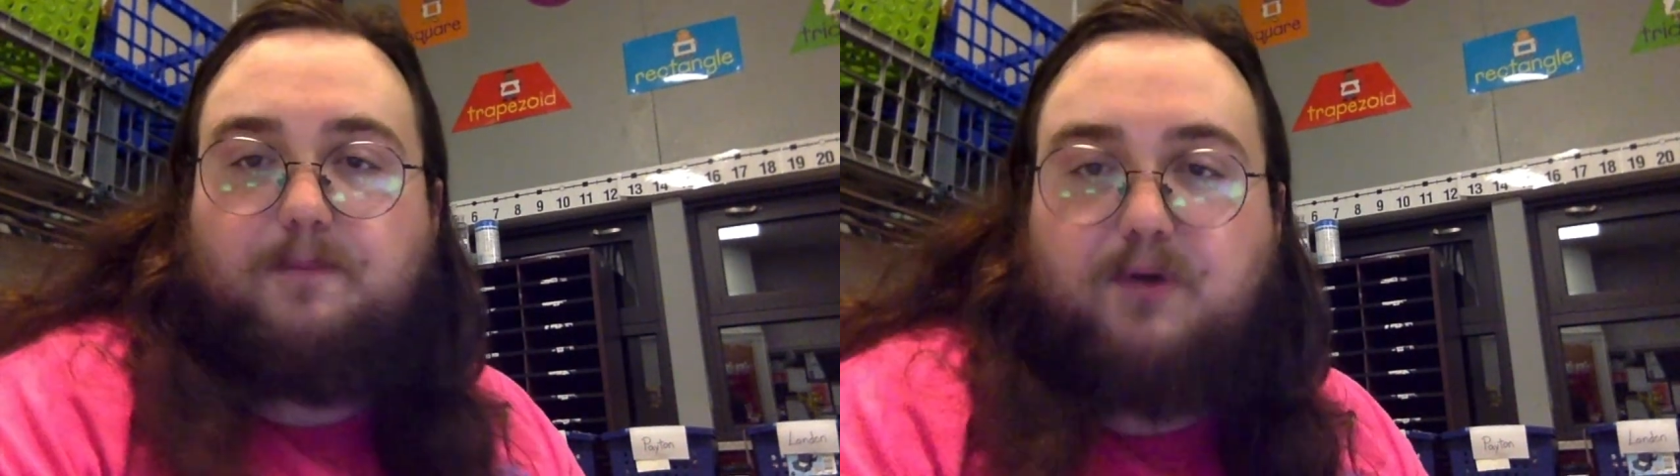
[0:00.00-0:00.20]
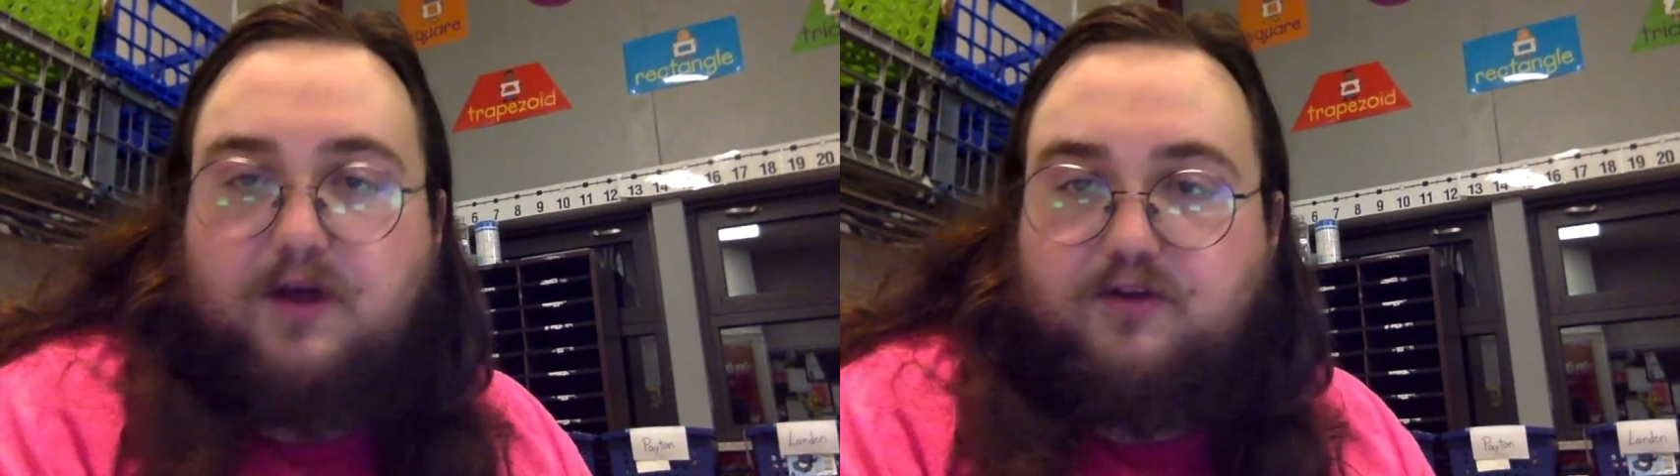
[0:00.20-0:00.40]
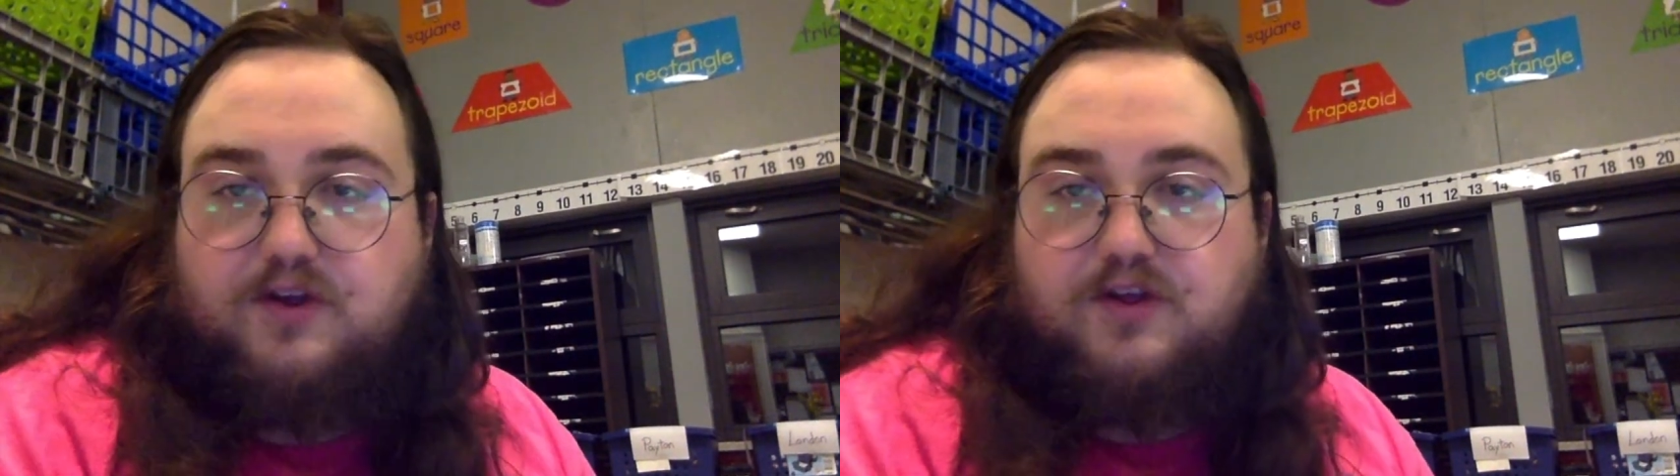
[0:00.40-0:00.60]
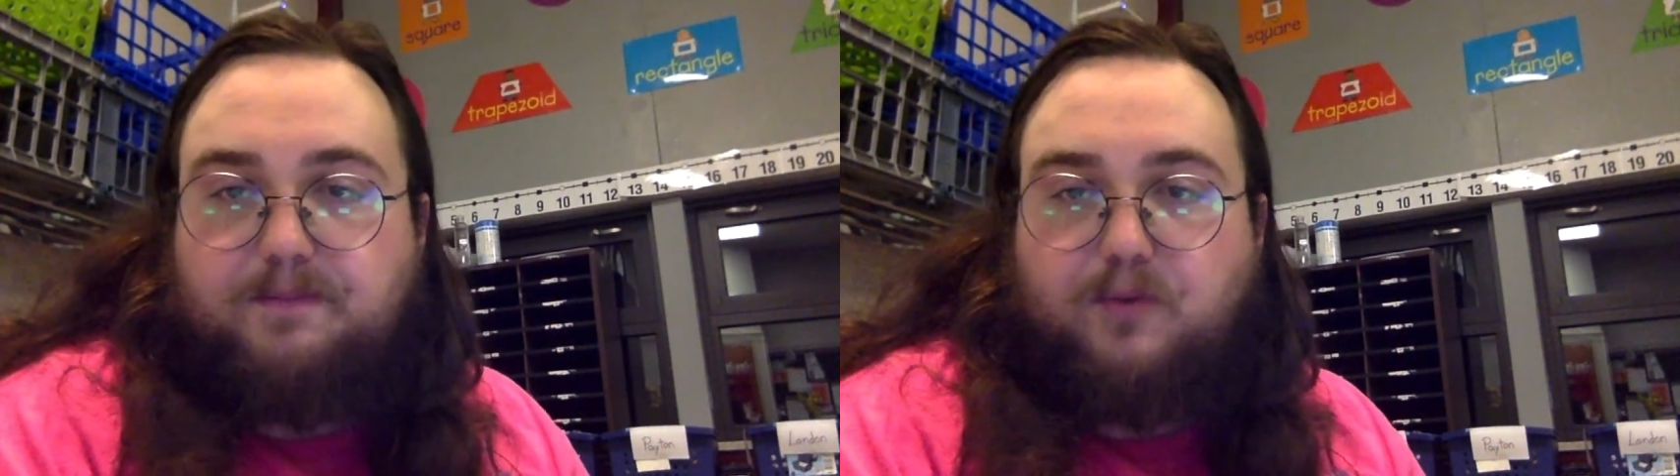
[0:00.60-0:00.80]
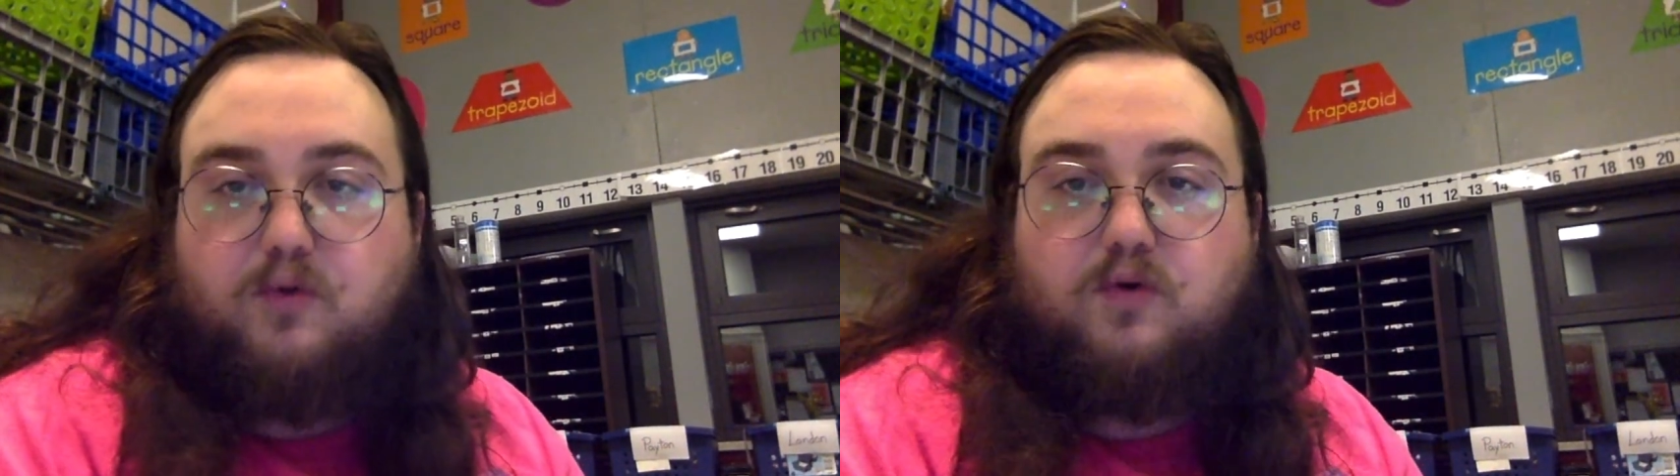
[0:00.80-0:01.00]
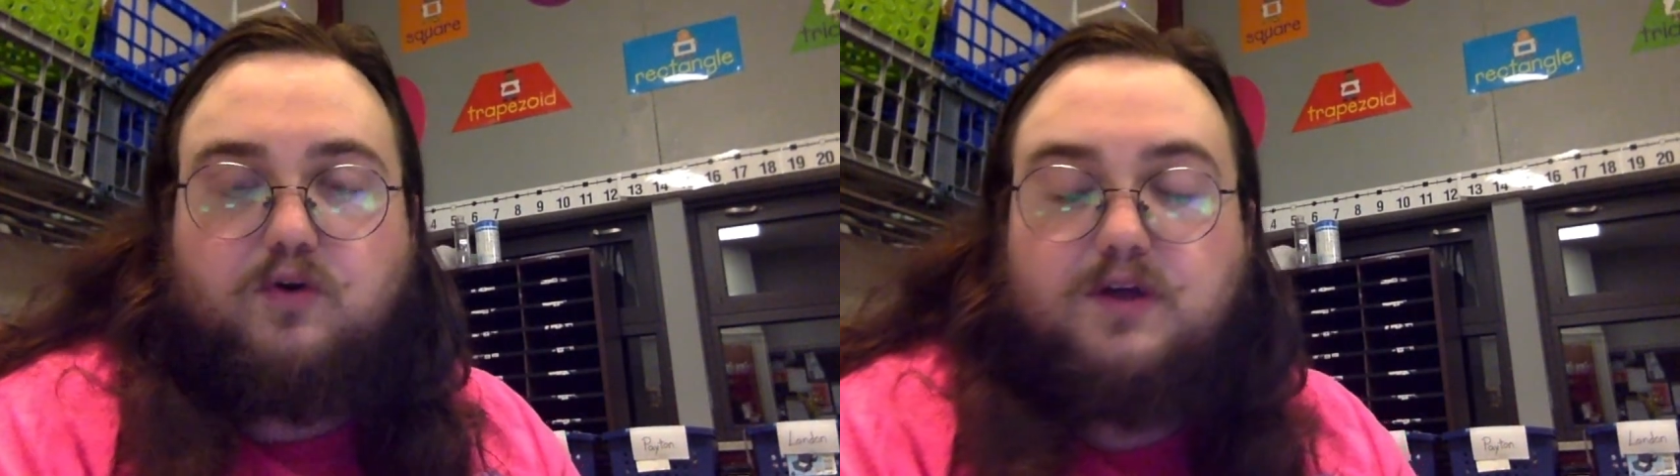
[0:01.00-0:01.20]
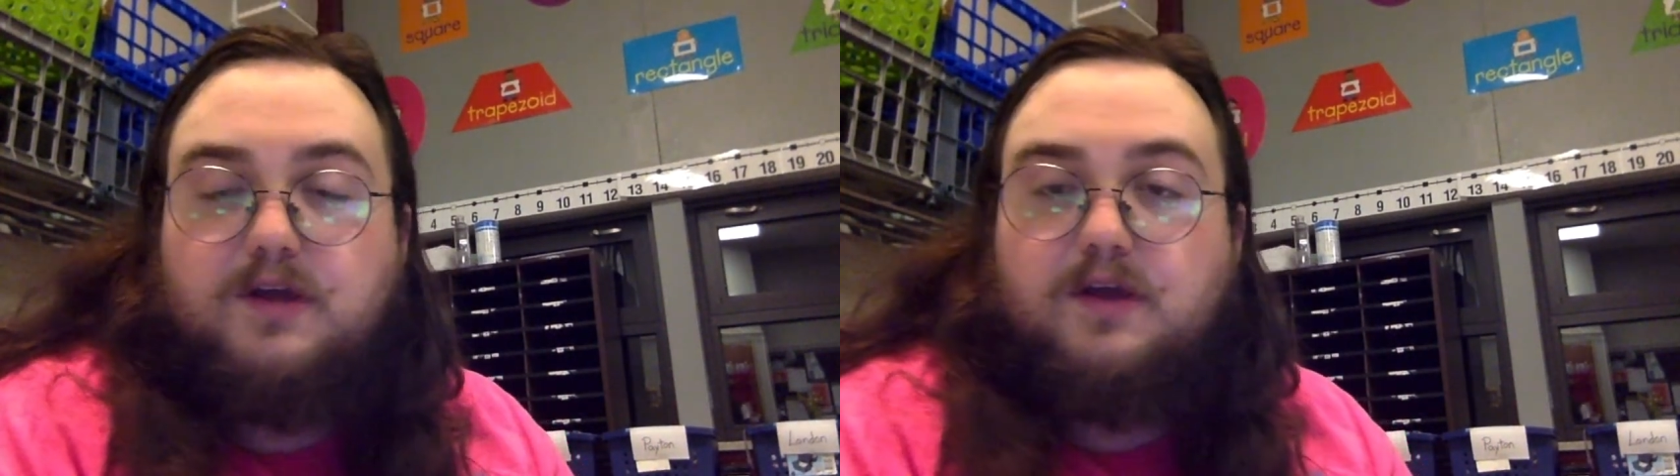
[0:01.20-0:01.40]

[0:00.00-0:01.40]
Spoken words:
brother in the pool,